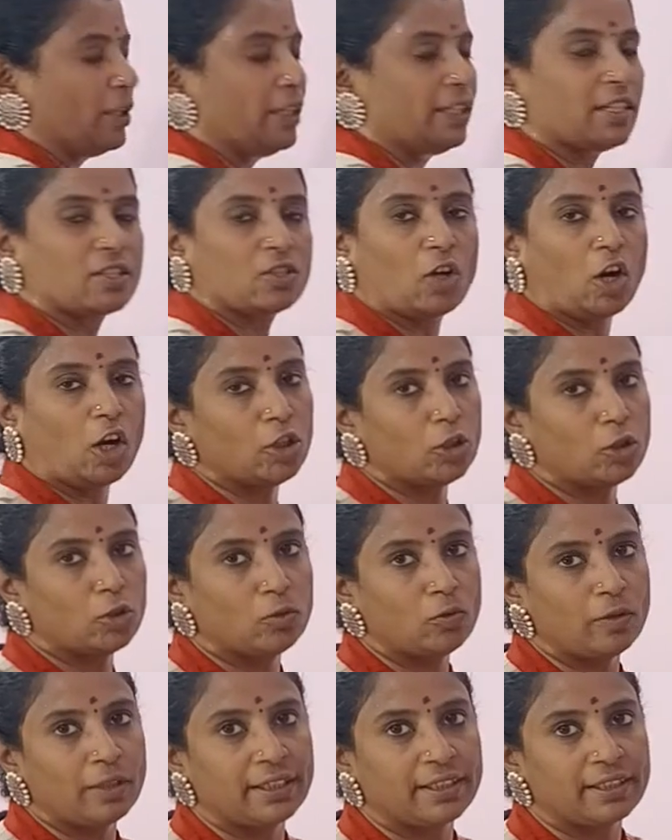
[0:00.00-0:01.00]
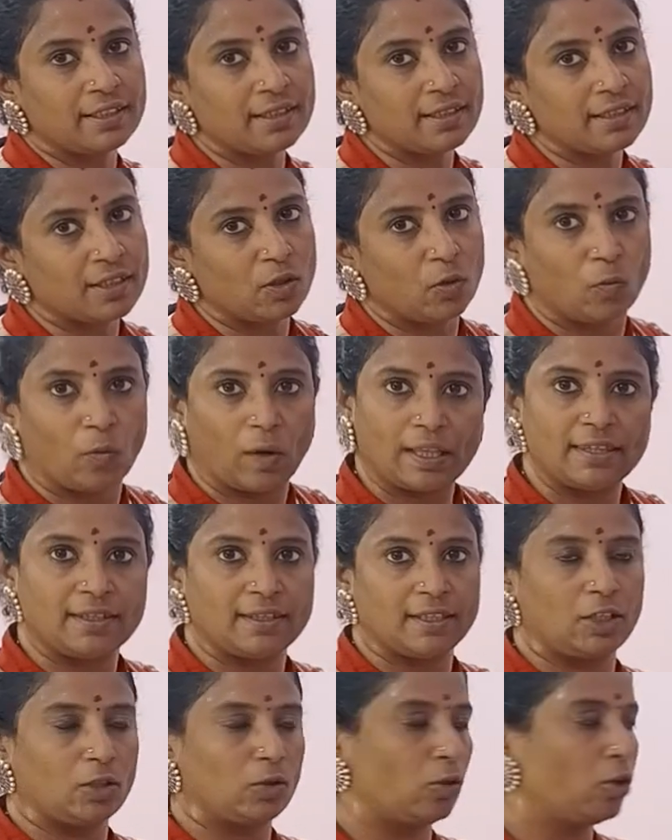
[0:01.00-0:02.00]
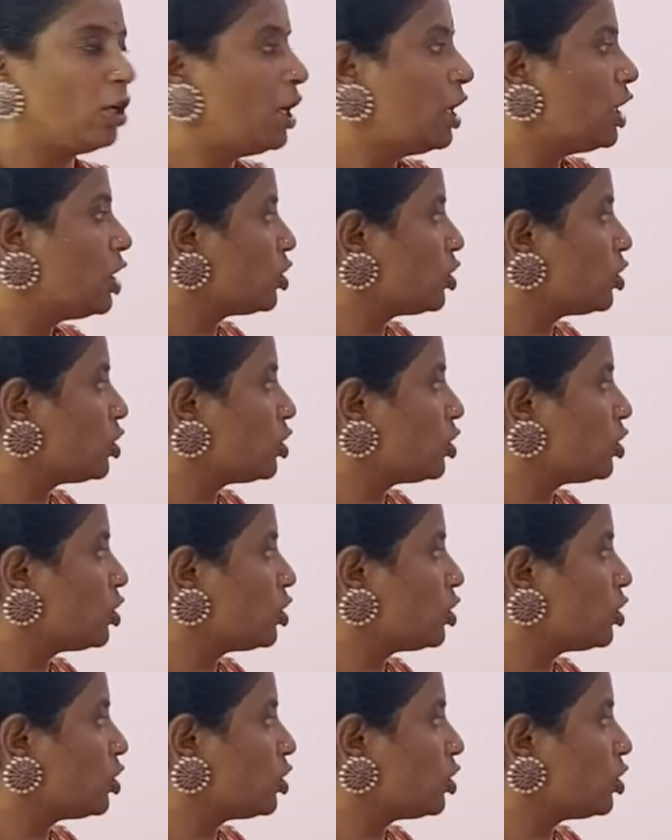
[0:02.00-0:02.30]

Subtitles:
It is not 2, it is 1 0.